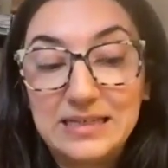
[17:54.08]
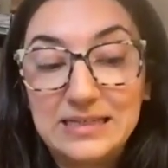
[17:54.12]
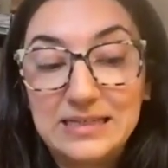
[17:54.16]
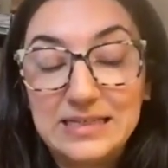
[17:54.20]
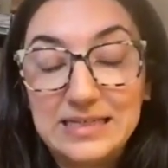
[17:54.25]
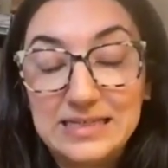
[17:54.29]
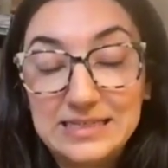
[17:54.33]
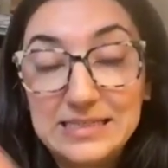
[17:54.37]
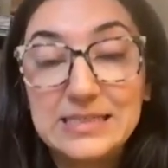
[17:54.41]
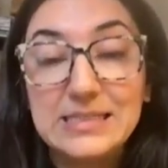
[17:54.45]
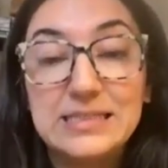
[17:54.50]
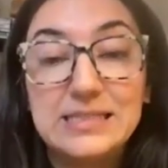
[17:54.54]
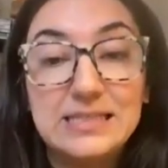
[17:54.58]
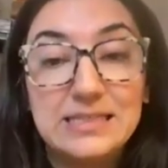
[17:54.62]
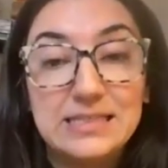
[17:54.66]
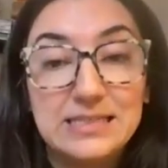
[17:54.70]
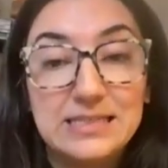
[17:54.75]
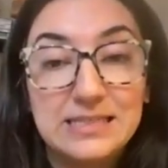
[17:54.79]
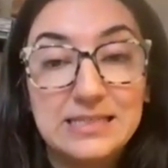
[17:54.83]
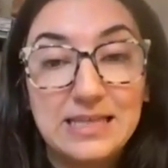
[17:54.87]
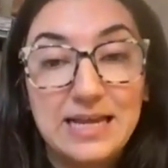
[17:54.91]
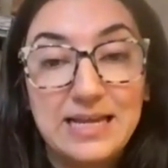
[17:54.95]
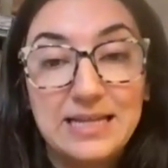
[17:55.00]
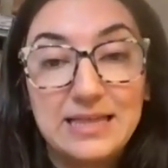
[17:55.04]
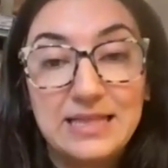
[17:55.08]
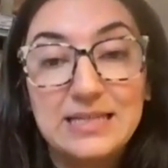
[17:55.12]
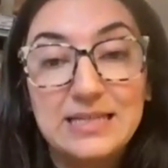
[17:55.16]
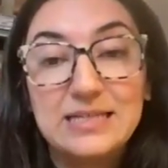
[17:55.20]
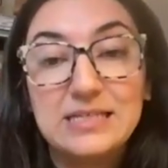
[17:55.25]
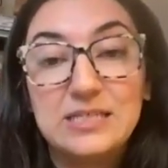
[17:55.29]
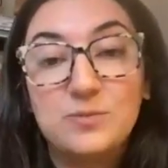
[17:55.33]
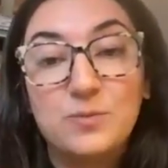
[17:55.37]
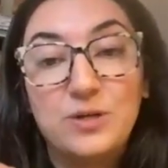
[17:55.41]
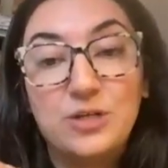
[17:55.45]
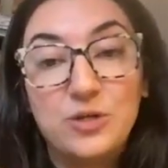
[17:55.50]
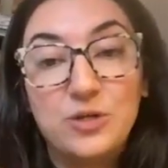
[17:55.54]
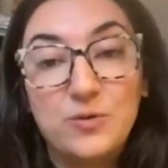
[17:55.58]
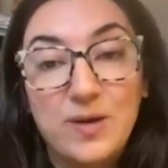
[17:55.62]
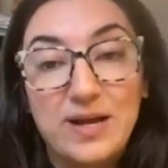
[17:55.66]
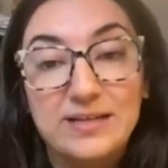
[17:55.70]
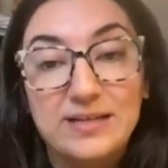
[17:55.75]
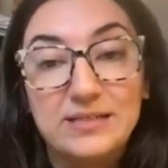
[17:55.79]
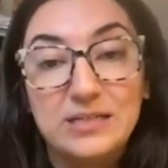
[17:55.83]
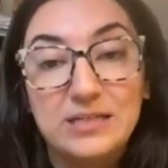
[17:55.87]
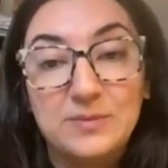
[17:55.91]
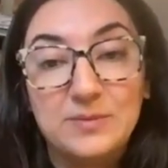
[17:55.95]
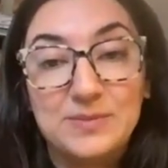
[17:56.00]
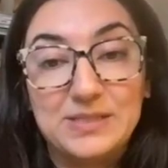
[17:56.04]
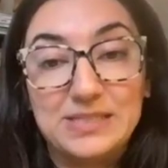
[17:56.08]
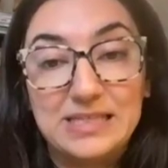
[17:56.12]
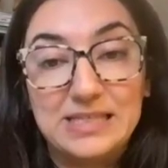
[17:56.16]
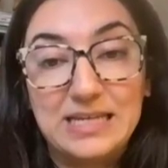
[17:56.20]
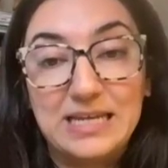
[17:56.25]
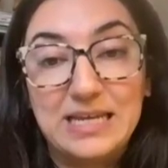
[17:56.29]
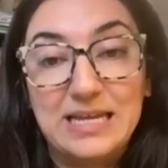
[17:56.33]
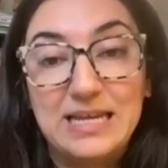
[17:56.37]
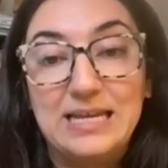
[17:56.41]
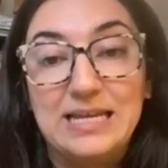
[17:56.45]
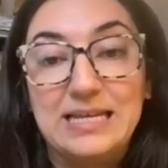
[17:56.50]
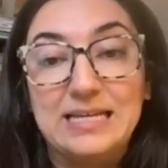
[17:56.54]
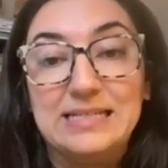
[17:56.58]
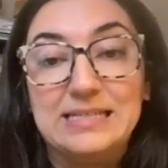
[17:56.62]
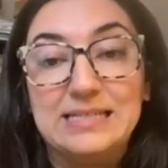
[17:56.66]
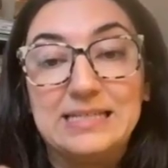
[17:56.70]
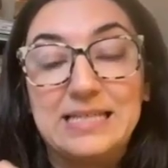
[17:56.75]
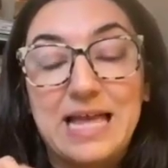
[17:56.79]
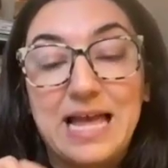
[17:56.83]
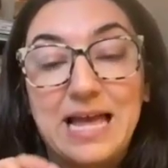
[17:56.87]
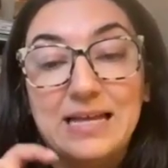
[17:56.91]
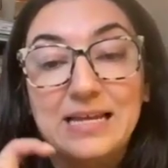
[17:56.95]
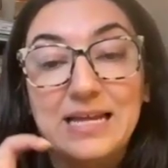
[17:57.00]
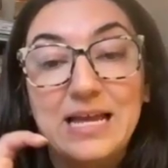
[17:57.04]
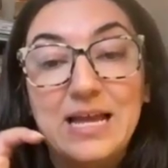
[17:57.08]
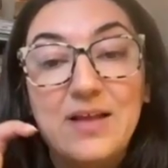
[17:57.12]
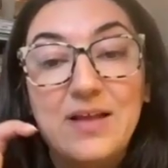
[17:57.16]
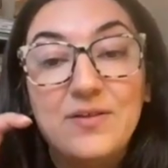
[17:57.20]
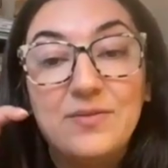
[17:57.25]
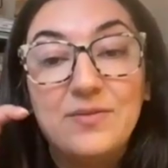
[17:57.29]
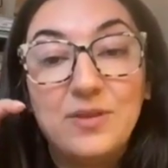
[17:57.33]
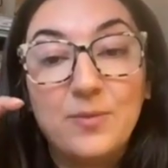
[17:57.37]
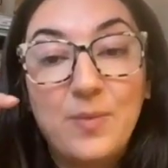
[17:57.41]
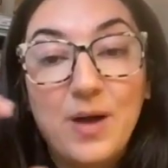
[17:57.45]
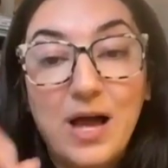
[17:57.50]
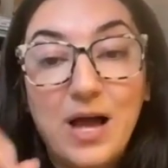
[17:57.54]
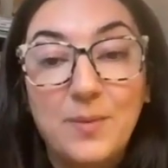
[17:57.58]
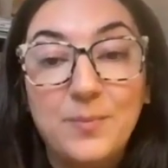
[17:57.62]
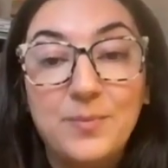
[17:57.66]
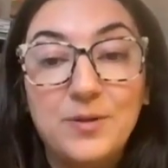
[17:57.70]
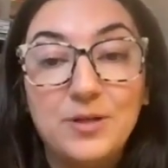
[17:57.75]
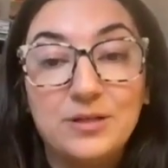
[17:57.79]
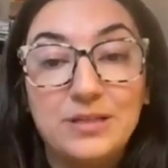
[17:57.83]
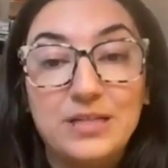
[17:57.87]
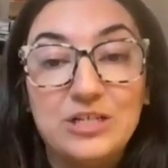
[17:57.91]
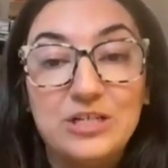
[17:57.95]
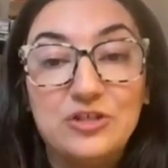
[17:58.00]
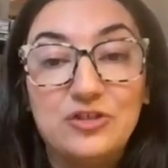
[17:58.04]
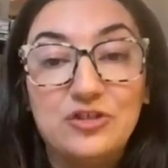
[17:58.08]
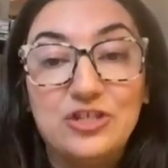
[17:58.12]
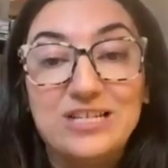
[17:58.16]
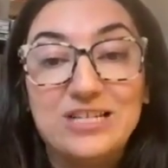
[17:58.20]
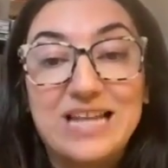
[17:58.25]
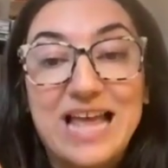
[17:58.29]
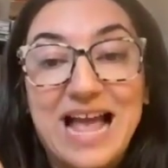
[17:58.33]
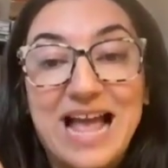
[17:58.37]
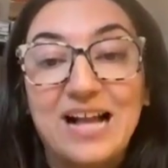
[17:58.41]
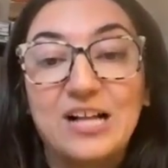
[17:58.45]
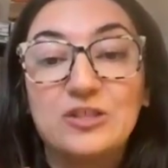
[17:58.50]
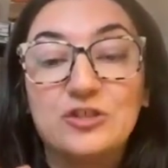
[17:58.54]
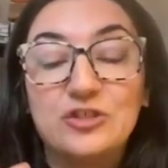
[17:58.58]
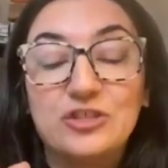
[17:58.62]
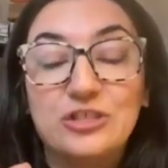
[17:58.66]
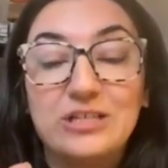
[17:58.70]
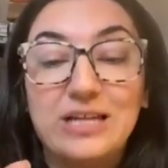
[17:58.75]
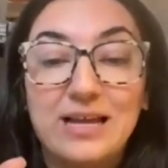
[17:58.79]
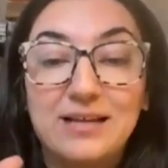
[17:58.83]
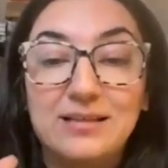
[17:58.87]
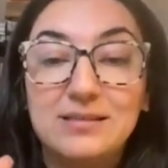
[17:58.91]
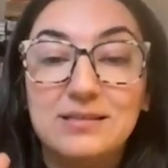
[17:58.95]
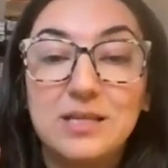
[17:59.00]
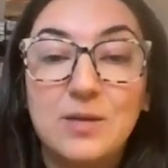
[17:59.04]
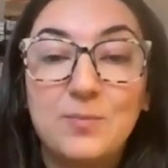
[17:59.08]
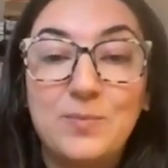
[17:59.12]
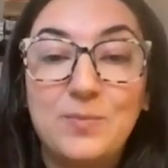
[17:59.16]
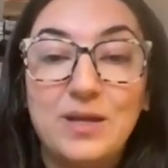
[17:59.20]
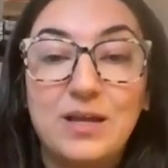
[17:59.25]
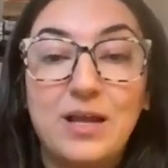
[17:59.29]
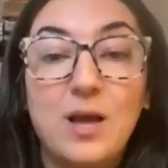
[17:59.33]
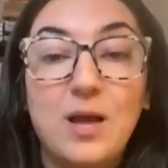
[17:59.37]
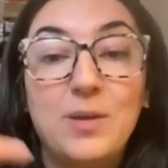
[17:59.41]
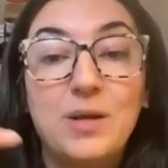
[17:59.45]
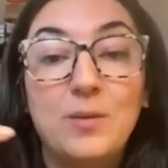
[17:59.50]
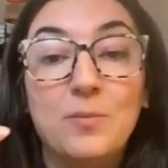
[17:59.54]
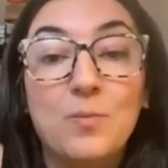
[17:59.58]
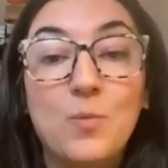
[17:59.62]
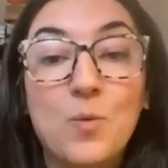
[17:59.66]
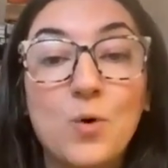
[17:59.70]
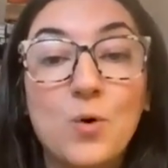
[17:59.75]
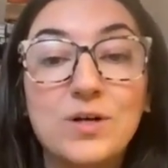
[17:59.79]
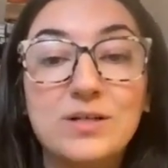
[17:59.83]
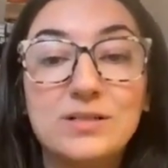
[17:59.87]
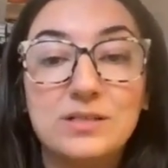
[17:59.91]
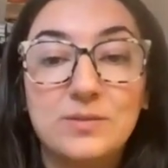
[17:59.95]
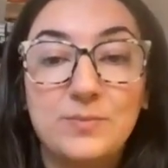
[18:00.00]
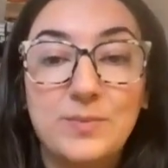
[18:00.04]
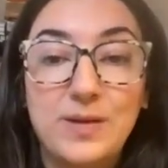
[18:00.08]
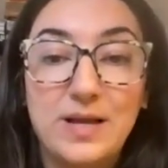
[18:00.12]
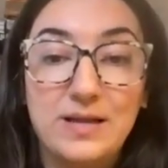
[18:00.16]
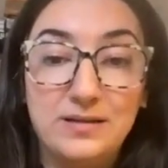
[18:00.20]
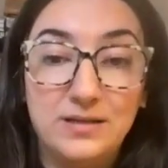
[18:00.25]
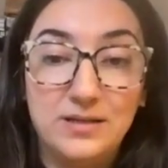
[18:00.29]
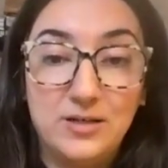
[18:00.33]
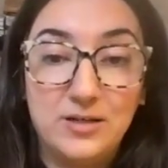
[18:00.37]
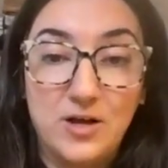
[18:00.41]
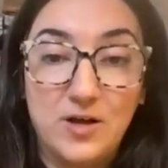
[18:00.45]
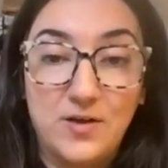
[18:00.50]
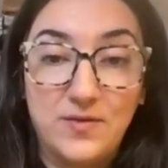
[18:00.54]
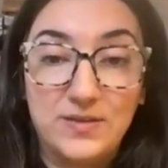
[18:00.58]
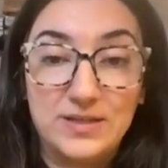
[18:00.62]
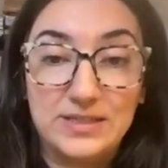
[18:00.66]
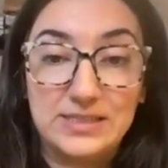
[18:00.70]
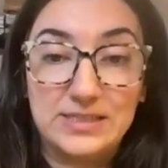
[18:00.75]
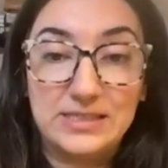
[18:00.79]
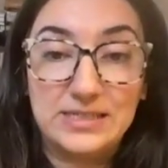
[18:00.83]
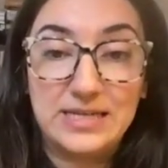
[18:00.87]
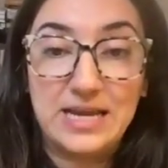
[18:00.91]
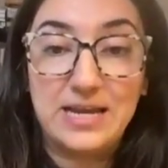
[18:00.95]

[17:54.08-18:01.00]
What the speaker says: instances like this, what you end up seeing is that the population actually ends up becoming more dependent on the